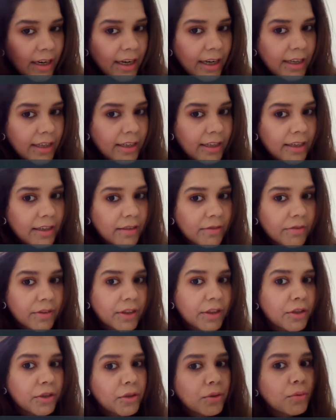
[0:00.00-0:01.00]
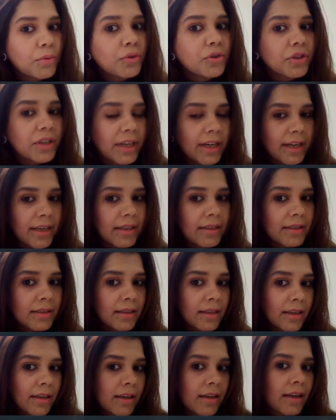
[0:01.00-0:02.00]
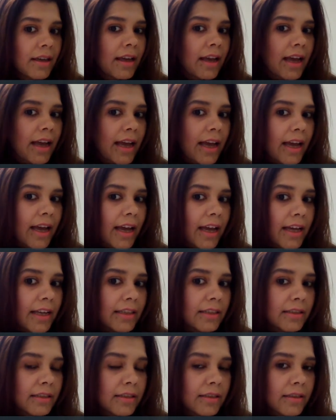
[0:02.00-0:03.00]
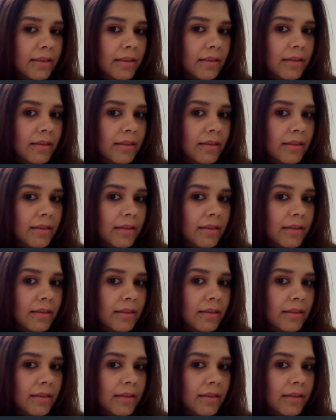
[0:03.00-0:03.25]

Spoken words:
I did with the 2 shades, and